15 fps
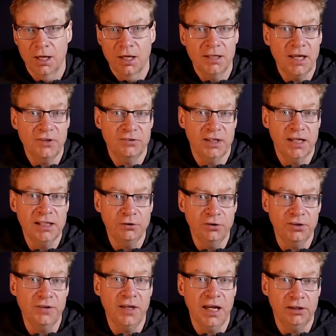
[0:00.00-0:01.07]
Yes,
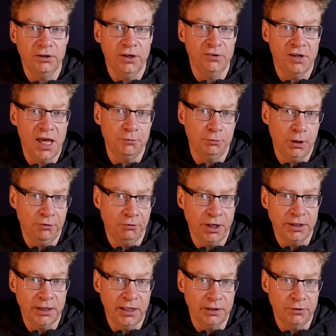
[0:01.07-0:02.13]
Elon's in the headlines everywhere right
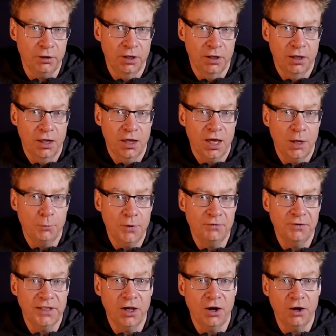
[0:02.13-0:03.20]
now, and whether
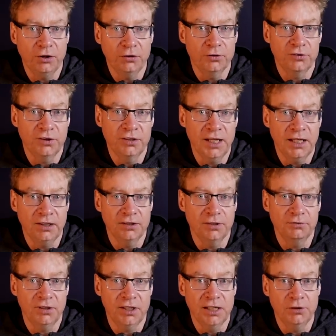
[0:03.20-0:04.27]
the articles are
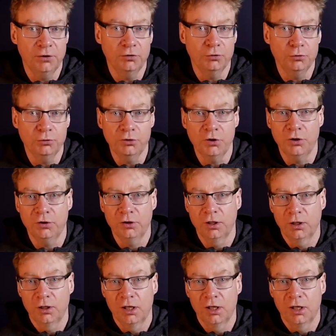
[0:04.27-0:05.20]
negative to Elon or not,